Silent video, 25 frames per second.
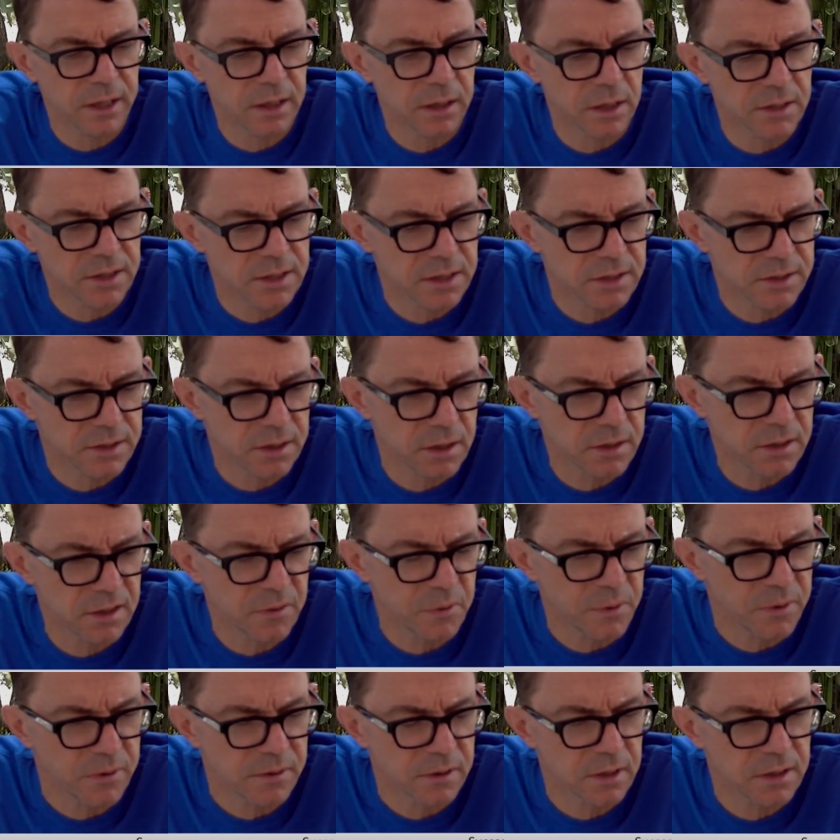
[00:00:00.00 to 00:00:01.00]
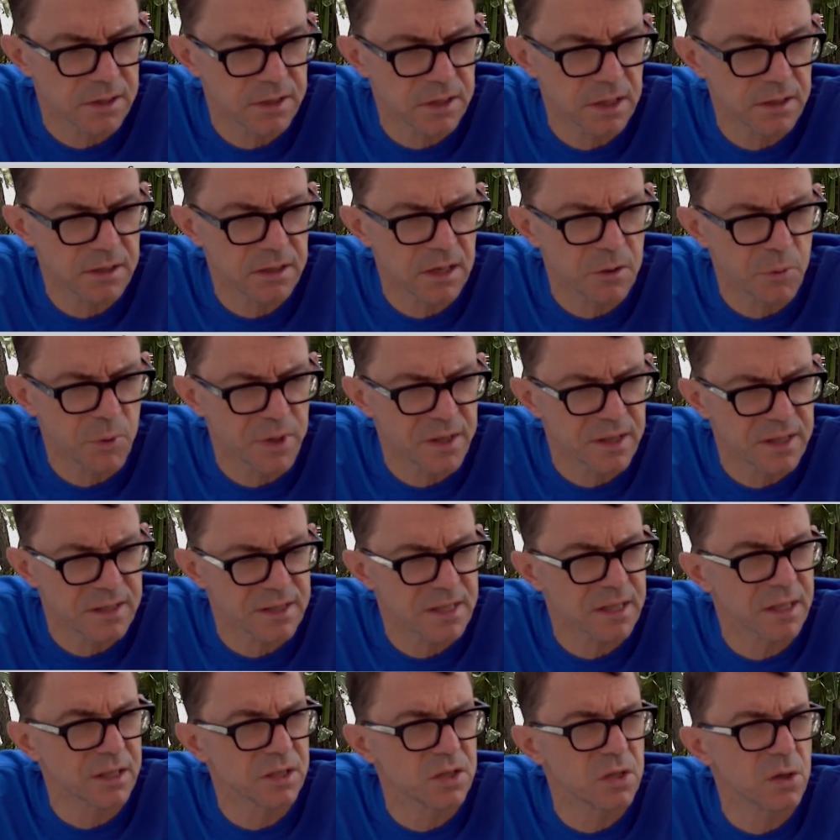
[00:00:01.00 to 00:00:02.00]
closely associated with. It's
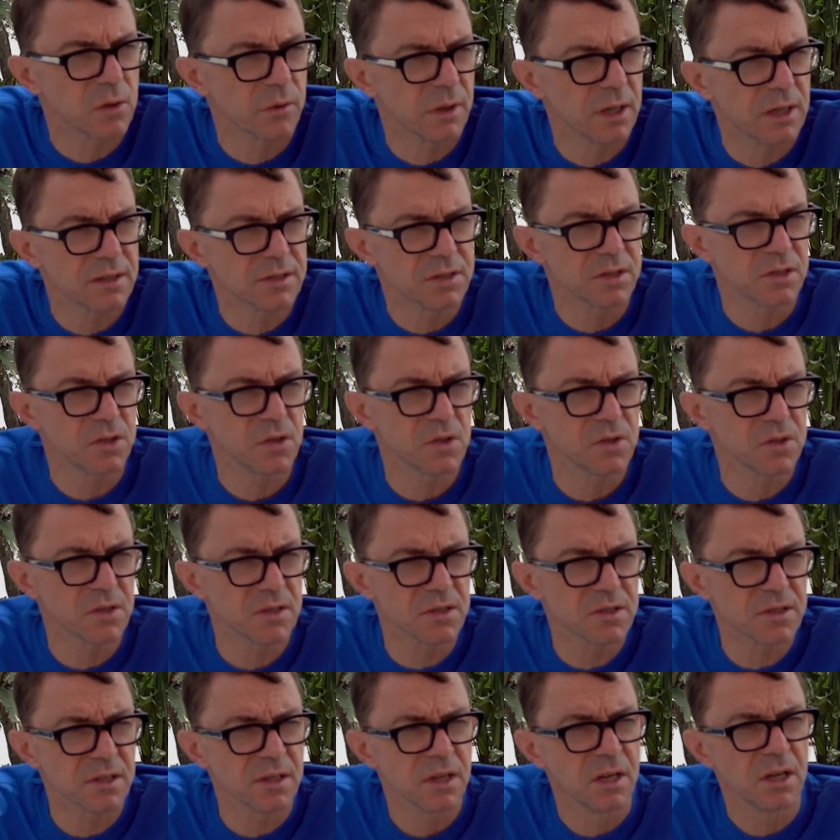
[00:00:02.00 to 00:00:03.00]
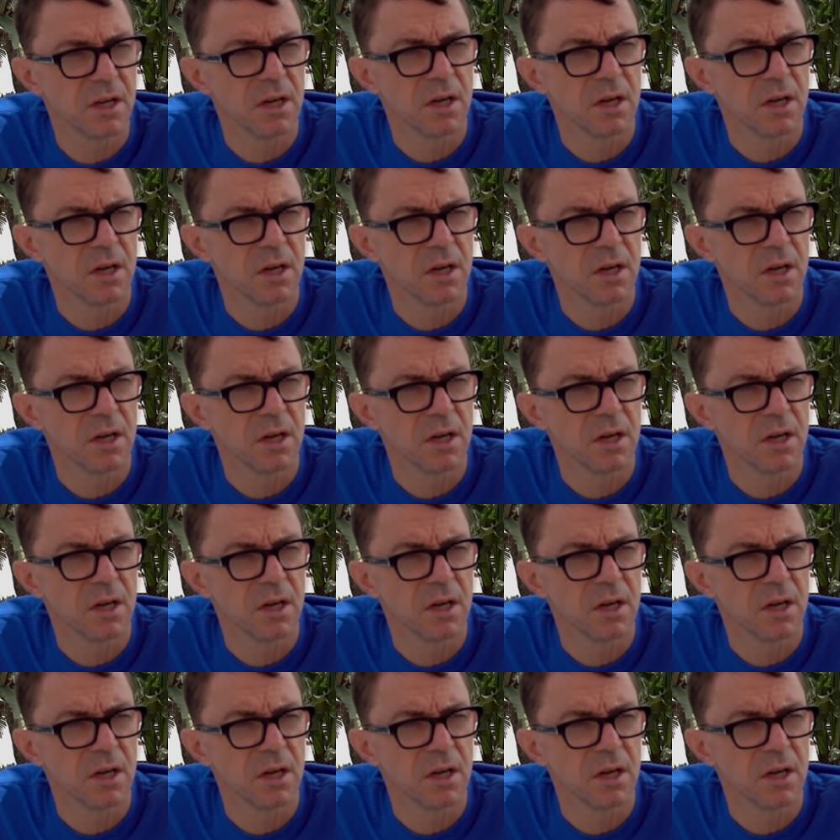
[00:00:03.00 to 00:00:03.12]
hitting 2,000 users.